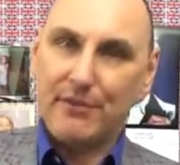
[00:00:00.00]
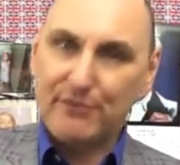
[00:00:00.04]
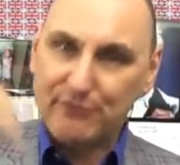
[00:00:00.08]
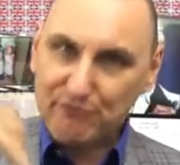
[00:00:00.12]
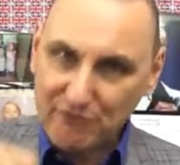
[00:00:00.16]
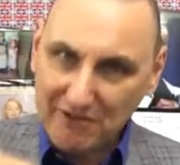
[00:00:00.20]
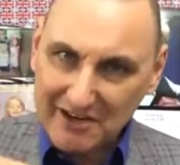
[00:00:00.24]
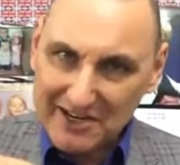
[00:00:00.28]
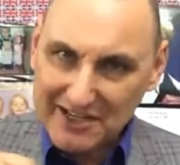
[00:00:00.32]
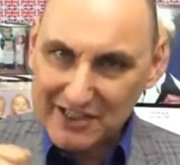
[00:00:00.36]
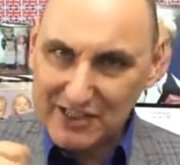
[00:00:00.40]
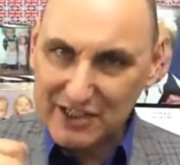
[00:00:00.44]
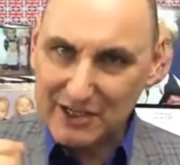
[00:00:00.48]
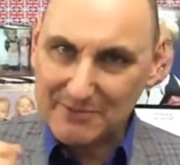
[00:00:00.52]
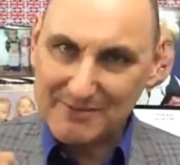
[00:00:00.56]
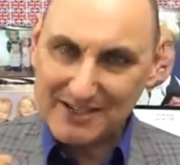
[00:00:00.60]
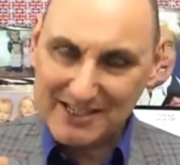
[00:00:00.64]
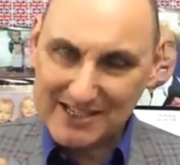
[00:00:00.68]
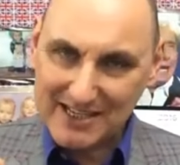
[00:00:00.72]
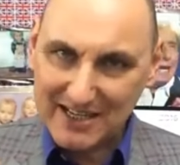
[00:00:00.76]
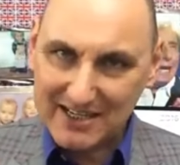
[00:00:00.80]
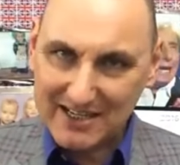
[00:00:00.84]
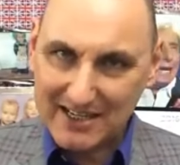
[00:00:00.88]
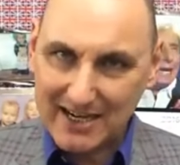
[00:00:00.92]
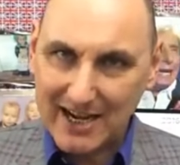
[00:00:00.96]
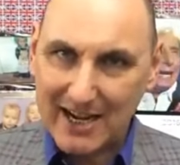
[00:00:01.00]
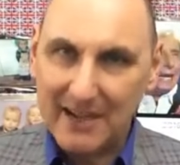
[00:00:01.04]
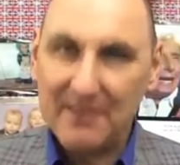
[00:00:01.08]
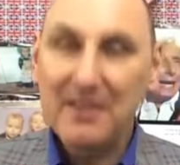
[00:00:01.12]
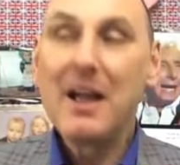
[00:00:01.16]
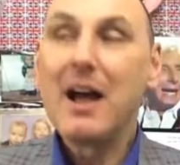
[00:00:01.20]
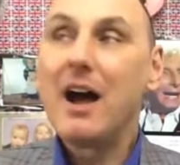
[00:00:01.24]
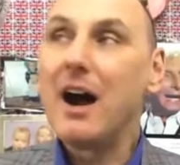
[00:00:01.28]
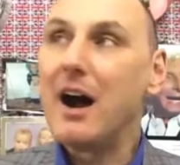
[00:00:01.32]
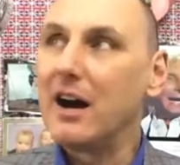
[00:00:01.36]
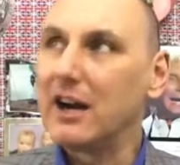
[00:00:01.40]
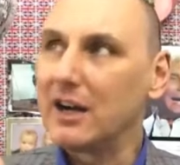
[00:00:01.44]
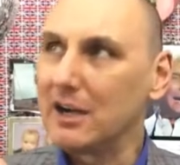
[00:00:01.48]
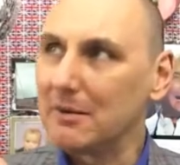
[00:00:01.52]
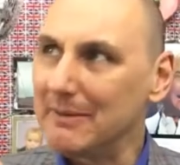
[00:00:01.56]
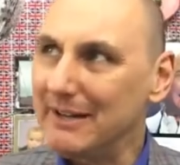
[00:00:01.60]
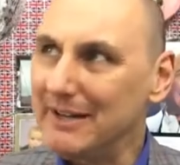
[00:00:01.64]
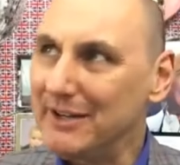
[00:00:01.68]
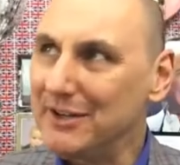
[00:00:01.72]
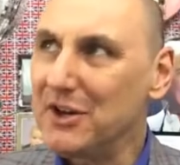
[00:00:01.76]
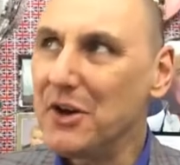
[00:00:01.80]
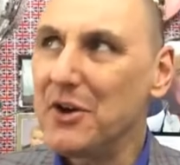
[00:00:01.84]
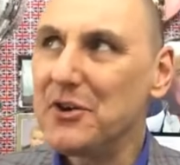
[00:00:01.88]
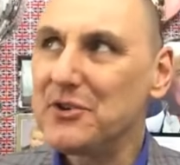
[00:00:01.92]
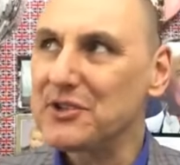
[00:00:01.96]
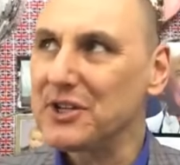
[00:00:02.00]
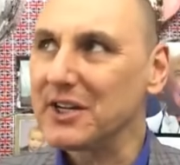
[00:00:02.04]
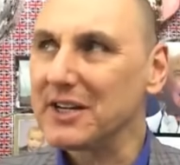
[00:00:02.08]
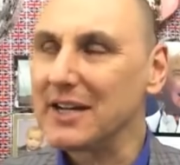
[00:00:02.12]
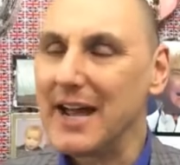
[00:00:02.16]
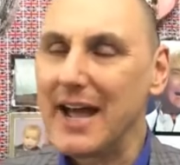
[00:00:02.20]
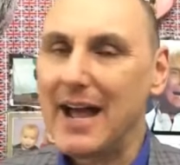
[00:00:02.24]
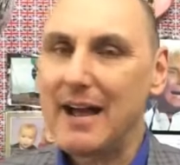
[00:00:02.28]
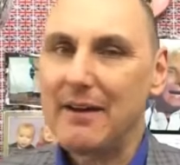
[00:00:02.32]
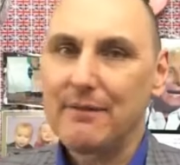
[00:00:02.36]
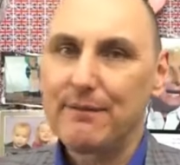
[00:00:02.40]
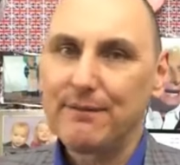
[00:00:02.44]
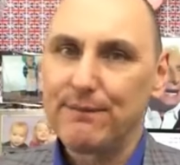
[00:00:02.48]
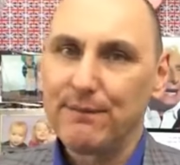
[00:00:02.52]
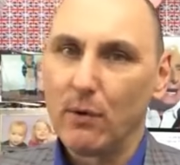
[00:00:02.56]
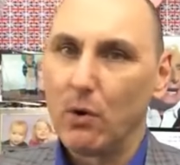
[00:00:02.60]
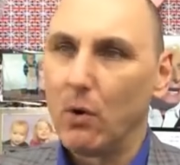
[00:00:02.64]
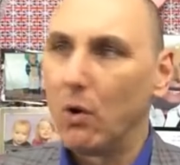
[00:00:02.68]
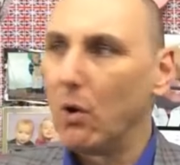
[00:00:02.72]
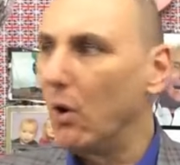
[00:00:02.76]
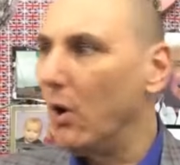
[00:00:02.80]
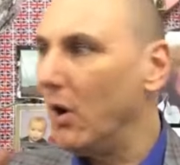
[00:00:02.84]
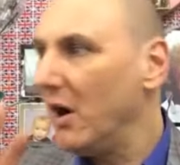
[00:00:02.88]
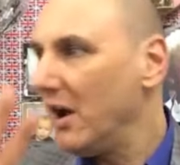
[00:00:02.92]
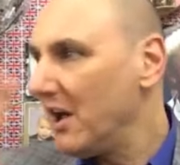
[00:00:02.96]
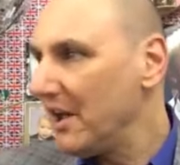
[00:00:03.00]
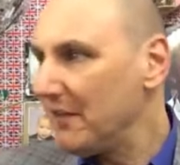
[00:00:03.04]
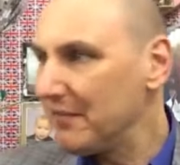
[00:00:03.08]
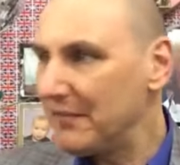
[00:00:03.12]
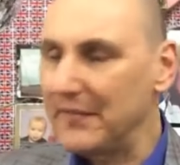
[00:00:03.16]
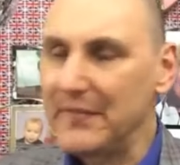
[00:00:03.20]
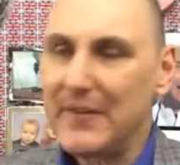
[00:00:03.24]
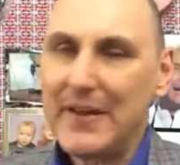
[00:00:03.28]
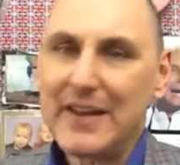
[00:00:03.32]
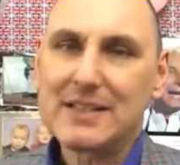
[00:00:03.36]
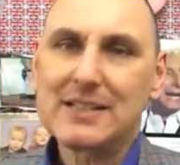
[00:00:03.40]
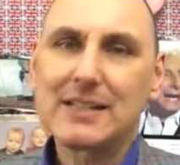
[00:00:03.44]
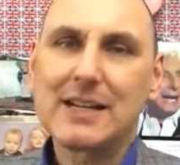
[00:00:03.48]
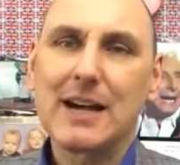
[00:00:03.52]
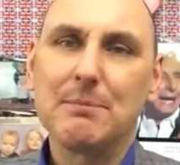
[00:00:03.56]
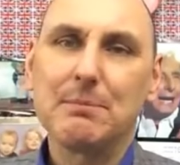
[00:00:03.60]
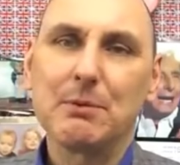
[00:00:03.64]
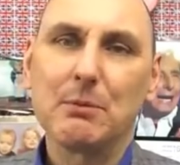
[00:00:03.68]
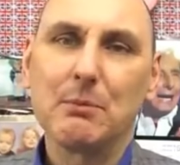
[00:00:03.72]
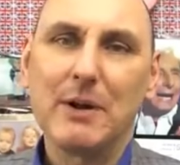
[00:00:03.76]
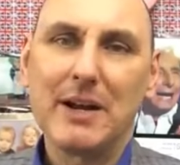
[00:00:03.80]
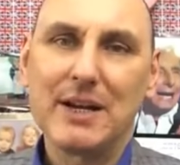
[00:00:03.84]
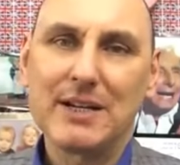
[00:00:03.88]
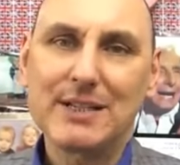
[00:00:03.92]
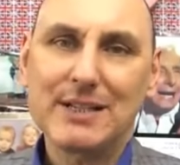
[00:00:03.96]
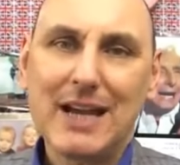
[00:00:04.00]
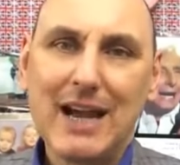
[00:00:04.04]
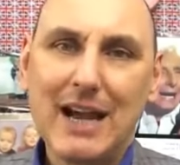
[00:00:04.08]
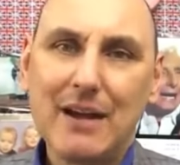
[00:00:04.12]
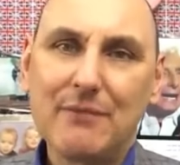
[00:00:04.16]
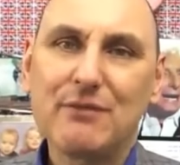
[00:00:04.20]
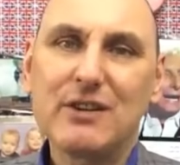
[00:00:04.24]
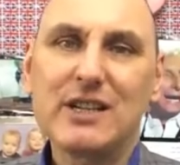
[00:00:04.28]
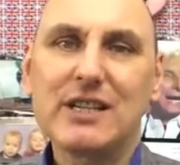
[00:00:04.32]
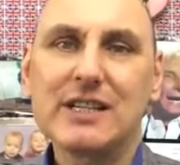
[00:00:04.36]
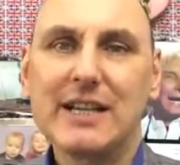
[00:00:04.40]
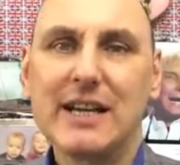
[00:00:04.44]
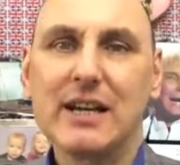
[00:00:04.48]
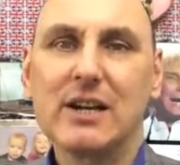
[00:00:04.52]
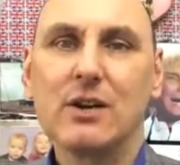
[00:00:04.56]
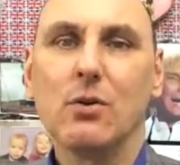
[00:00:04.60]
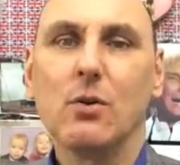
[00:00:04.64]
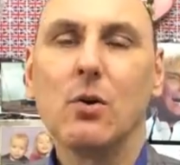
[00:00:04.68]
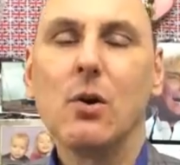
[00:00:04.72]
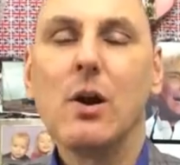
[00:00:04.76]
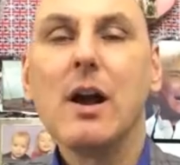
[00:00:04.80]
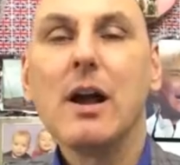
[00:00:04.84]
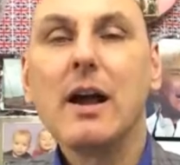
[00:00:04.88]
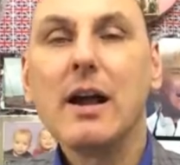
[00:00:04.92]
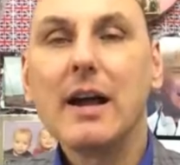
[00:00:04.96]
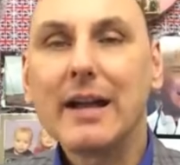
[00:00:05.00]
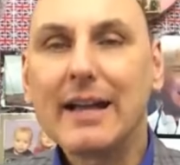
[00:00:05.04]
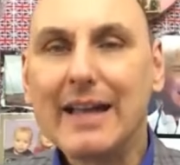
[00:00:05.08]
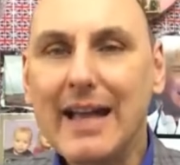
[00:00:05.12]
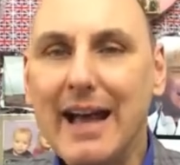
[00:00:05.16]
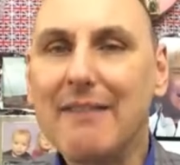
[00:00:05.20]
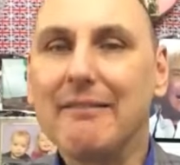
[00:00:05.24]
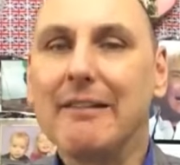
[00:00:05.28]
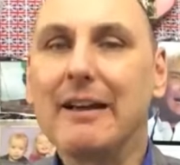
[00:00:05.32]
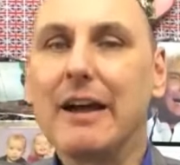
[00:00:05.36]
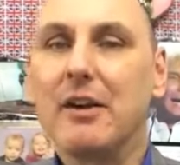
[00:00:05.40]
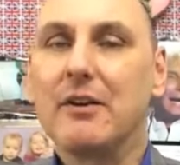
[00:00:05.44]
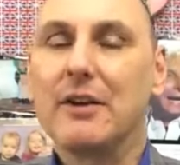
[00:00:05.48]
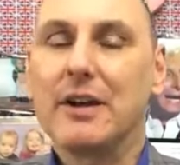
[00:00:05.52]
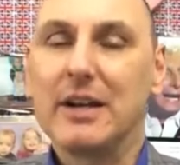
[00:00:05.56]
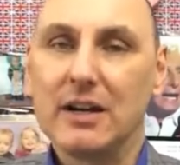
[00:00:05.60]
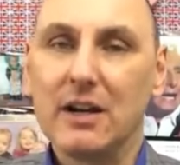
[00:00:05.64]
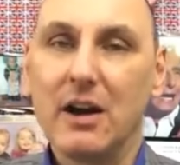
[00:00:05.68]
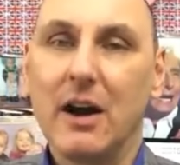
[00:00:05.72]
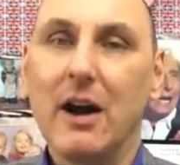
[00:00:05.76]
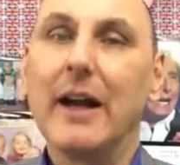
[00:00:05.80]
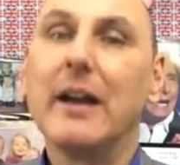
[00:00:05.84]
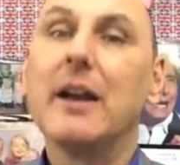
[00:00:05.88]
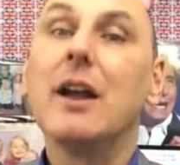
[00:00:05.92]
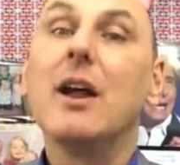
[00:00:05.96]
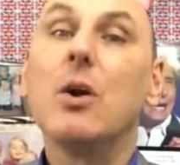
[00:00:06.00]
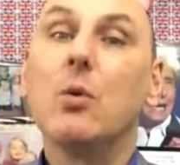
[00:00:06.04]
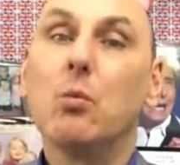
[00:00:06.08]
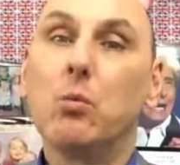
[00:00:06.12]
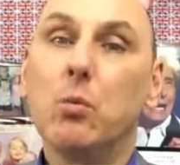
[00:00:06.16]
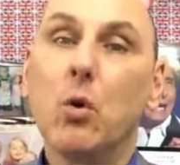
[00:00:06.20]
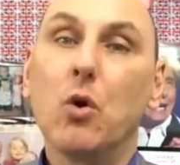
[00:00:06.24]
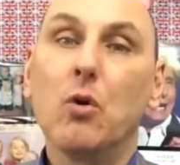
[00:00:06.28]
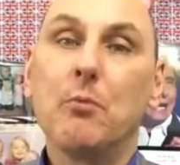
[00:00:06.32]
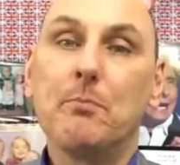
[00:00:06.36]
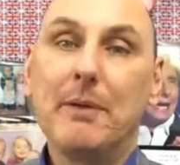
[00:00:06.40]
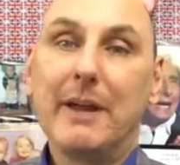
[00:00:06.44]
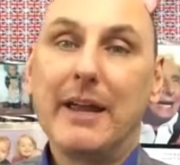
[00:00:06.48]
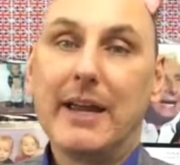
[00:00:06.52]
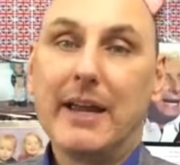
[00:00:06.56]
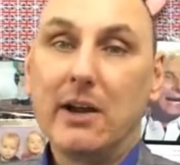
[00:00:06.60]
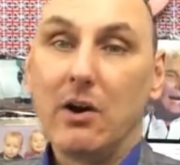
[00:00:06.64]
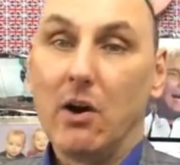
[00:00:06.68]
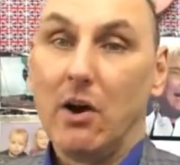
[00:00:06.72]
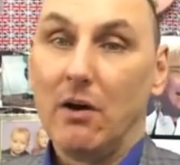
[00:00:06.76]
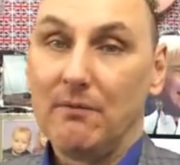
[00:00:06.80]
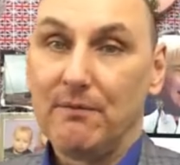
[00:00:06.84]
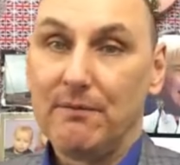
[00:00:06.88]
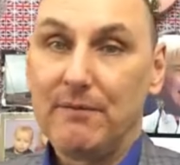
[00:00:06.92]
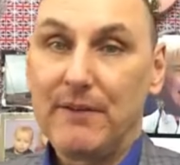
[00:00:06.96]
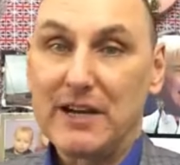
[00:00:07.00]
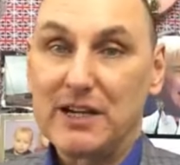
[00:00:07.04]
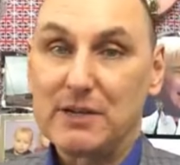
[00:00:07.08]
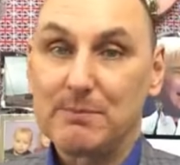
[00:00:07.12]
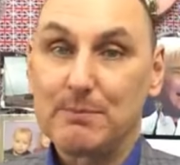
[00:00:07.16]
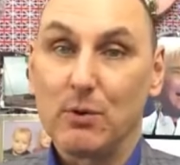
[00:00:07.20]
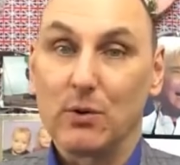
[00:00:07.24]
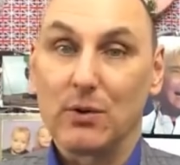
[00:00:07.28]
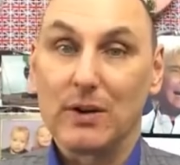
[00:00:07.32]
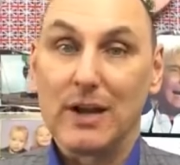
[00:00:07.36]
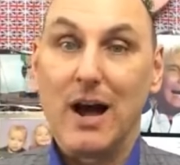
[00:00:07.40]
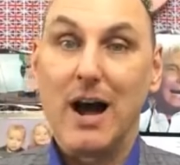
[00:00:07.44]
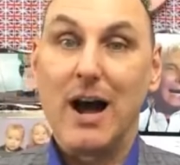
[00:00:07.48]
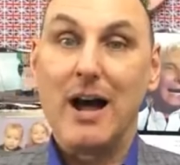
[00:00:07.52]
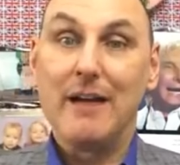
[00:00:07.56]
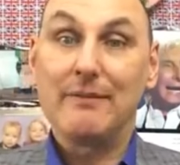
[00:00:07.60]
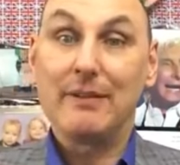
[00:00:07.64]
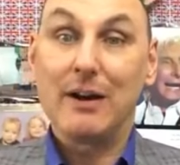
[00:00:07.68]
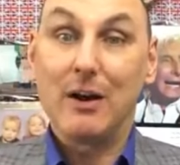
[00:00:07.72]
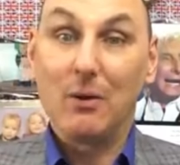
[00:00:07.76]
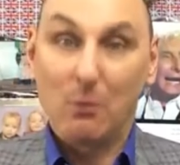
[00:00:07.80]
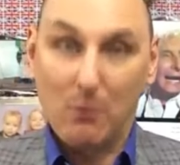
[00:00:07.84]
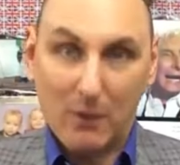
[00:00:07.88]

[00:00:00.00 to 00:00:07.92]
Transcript: The three SIM is in there. I'm going to be using that for the next couple of weeks. Every single karaoke night will be on Facebook Live.